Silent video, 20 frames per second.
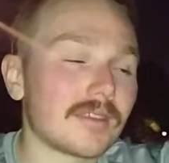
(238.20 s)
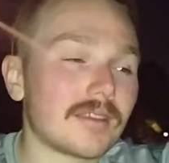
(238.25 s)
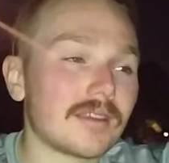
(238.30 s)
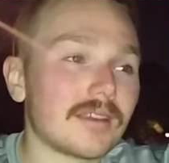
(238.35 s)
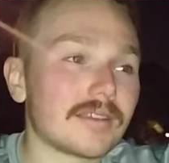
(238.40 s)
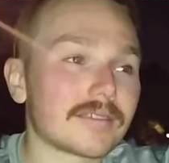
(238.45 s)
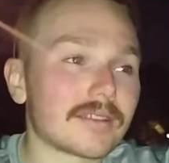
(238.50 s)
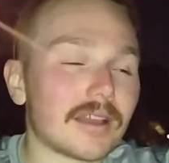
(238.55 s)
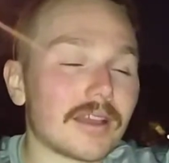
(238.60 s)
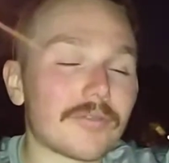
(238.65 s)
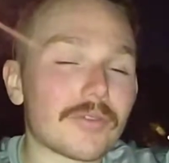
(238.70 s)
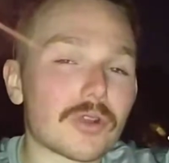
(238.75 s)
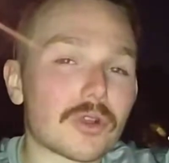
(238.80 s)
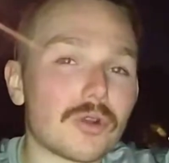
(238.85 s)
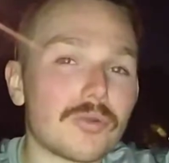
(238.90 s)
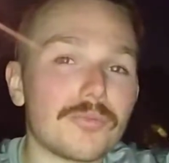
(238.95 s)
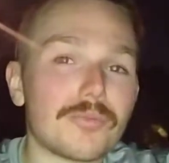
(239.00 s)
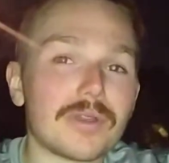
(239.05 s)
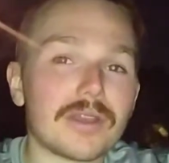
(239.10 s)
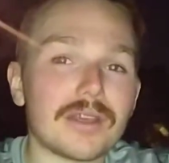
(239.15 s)
It's like if a
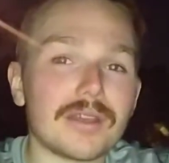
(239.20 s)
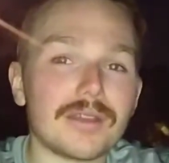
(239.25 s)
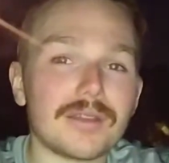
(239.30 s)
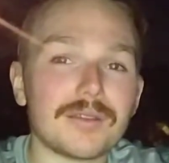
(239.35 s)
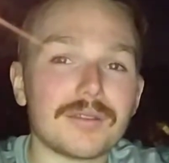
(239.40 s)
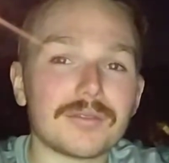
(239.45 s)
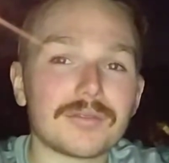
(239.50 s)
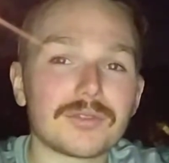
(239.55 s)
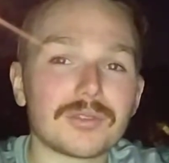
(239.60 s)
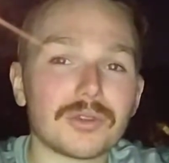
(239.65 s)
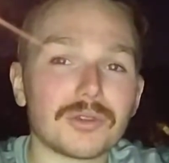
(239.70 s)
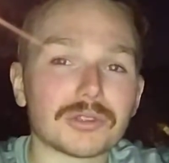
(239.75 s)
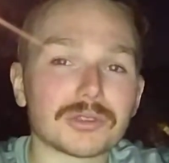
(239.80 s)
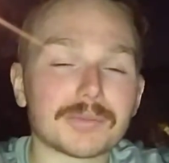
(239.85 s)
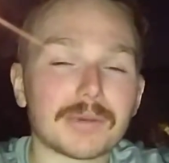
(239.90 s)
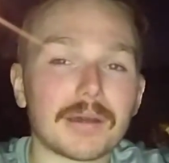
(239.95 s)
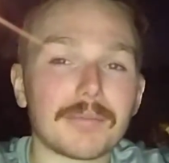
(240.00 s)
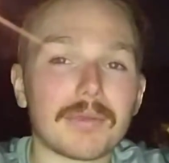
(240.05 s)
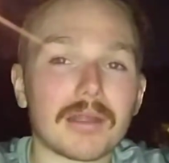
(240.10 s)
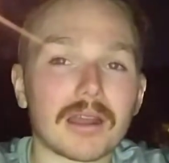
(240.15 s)
company talks
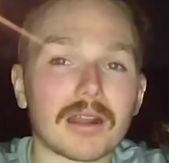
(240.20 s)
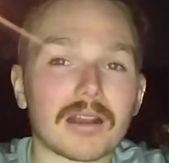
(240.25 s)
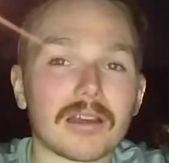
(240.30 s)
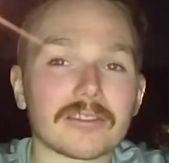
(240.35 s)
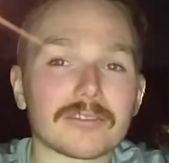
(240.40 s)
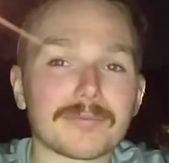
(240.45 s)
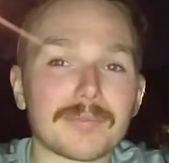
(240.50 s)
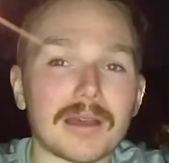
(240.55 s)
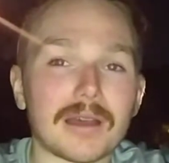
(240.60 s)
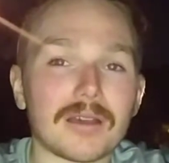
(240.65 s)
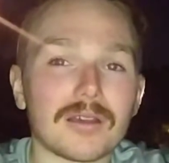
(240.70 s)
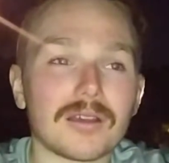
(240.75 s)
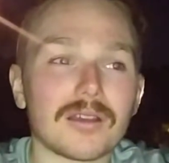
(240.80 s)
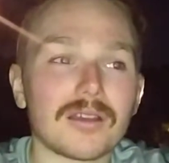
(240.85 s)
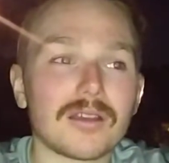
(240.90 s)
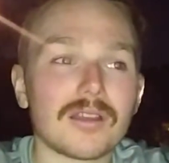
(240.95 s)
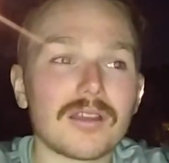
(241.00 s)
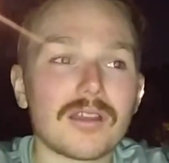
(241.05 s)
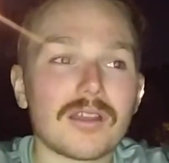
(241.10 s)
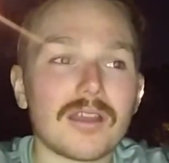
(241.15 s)
about Black Lives Matter,
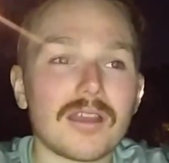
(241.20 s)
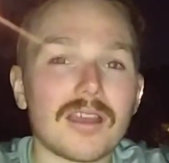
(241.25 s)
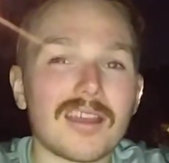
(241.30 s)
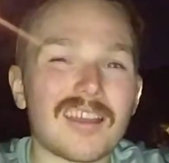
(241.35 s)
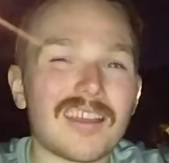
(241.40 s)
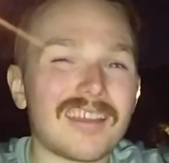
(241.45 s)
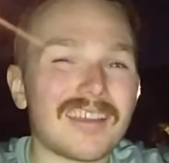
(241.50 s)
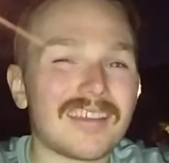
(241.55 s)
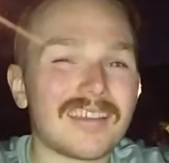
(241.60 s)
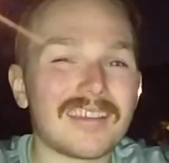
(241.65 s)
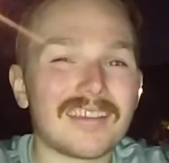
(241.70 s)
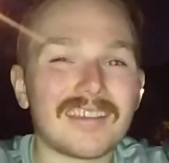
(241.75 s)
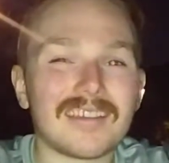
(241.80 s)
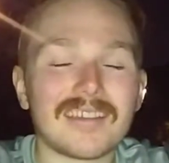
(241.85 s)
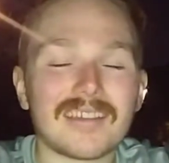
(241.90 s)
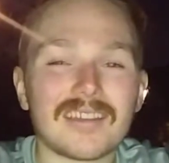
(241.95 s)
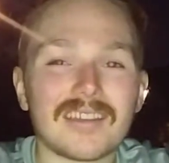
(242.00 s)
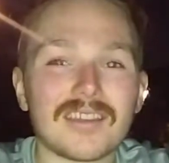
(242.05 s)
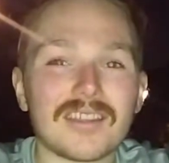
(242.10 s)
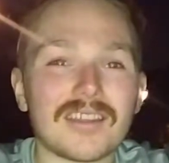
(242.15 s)

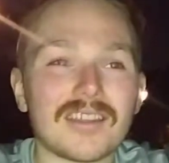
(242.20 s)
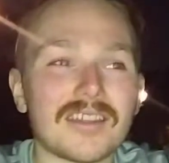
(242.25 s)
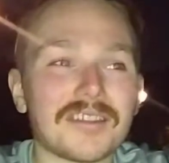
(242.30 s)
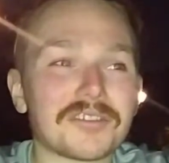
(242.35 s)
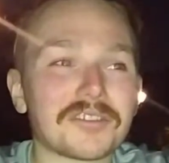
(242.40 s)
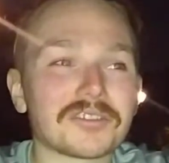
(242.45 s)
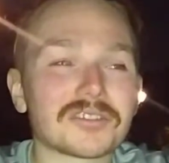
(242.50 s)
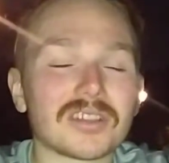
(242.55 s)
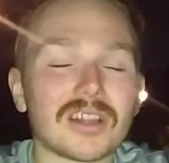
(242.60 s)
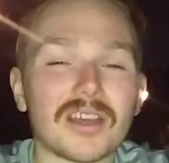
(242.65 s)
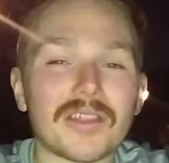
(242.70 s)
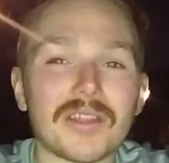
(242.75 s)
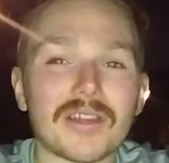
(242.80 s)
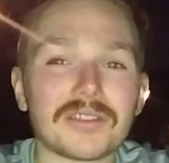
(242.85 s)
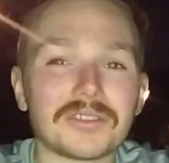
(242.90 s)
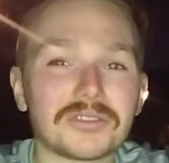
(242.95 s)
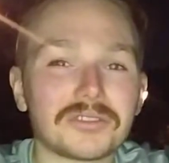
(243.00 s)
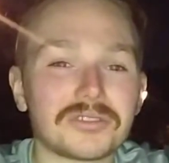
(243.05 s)
it's just like they're